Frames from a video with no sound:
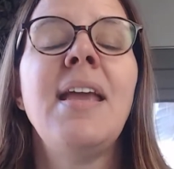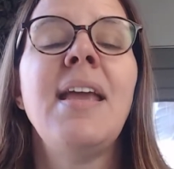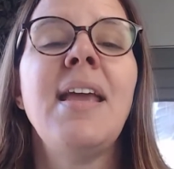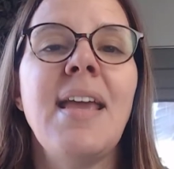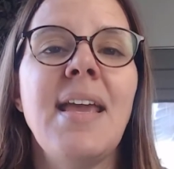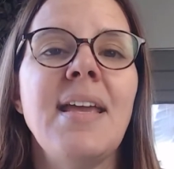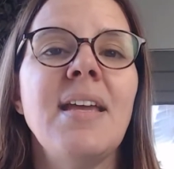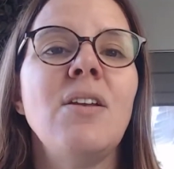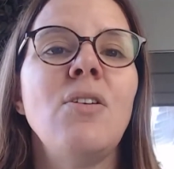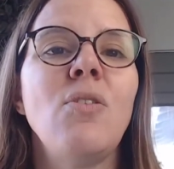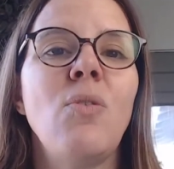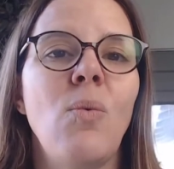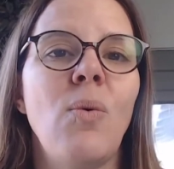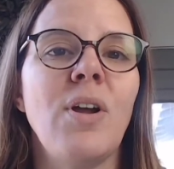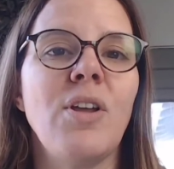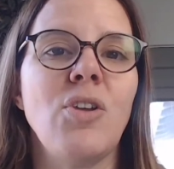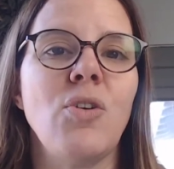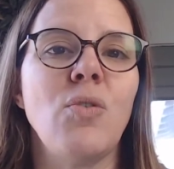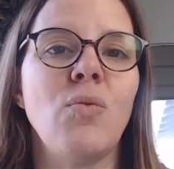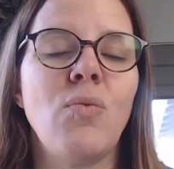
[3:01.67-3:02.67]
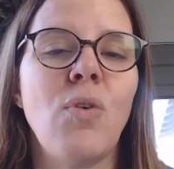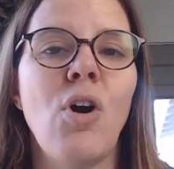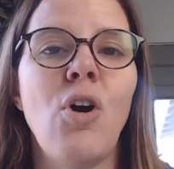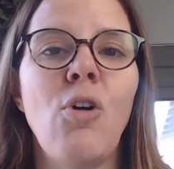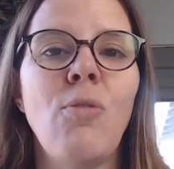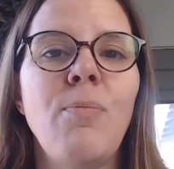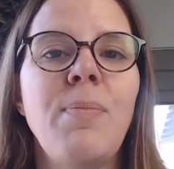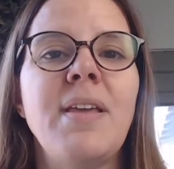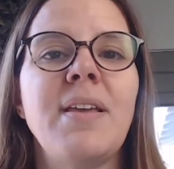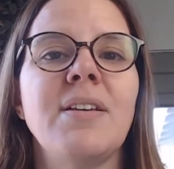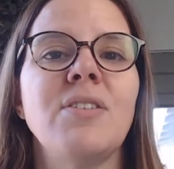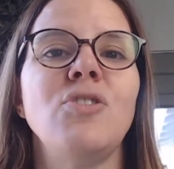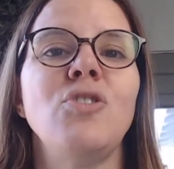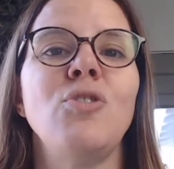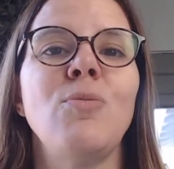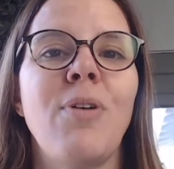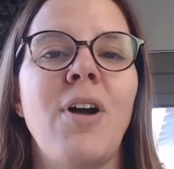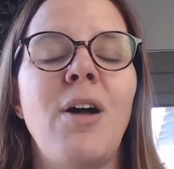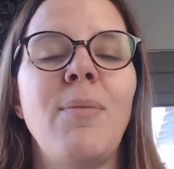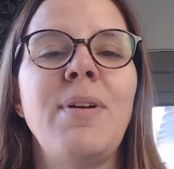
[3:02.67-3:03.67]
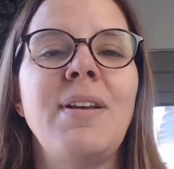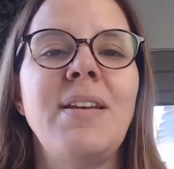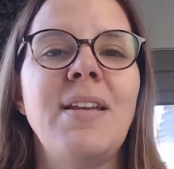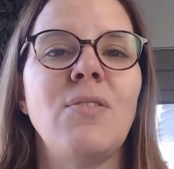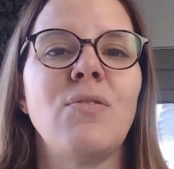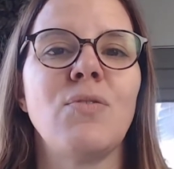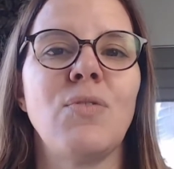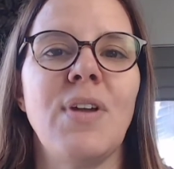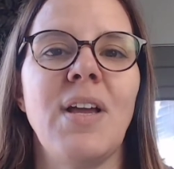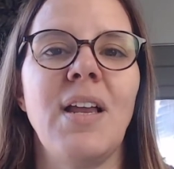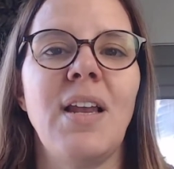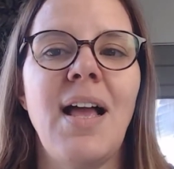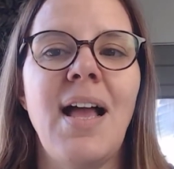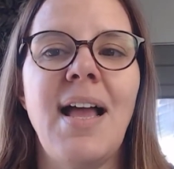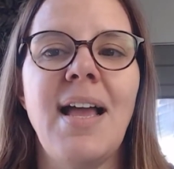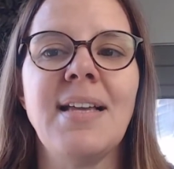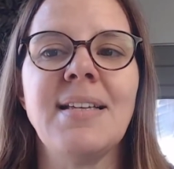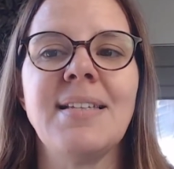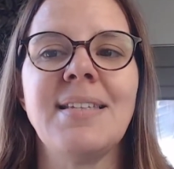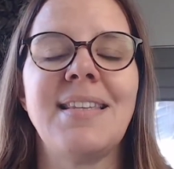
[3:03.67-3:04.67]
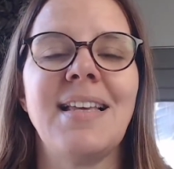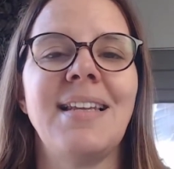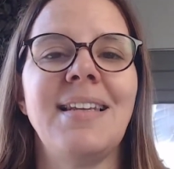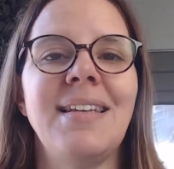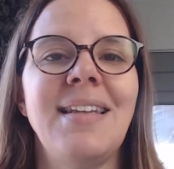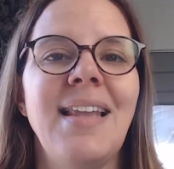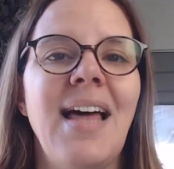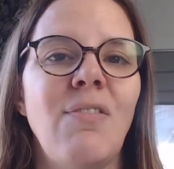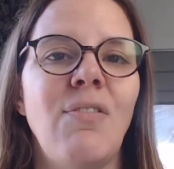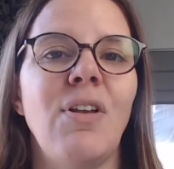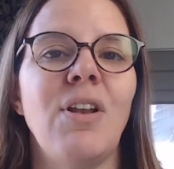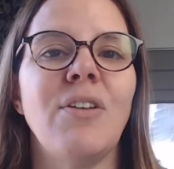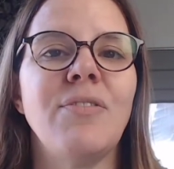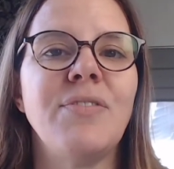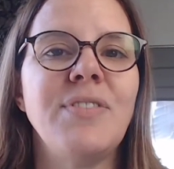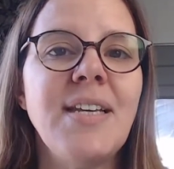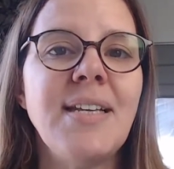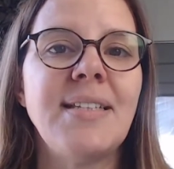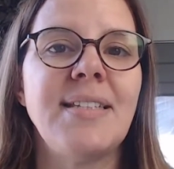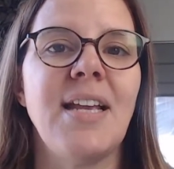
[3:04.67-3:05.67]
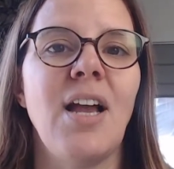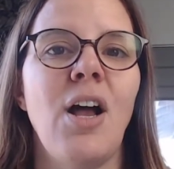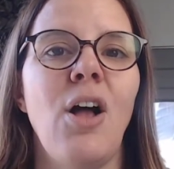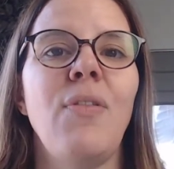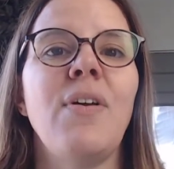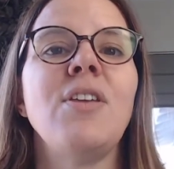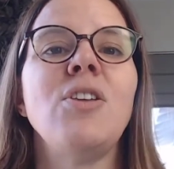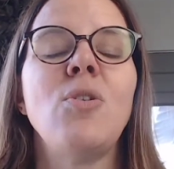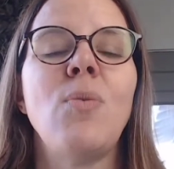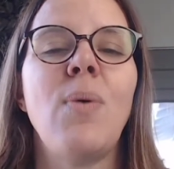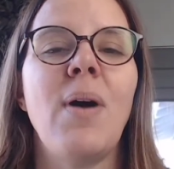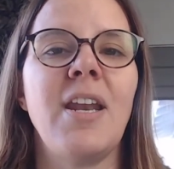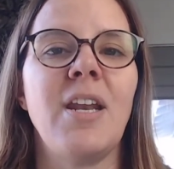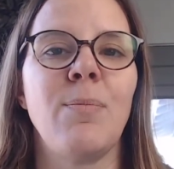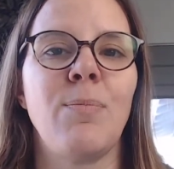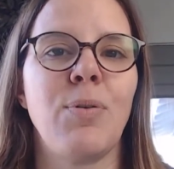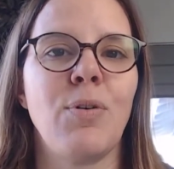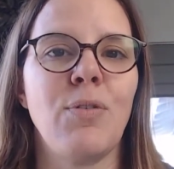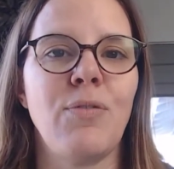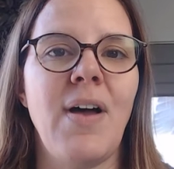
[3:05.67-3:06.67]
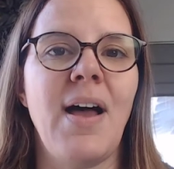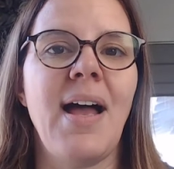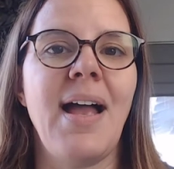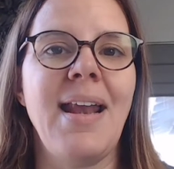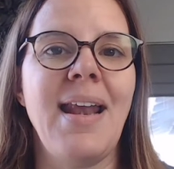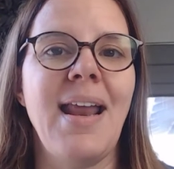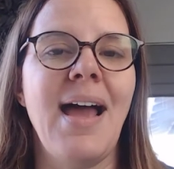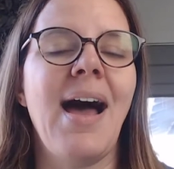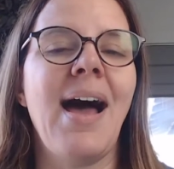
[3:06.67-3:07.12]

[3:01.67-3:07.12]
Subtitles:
in what you wrote because you probably didn't realize the level of detail that you had to provide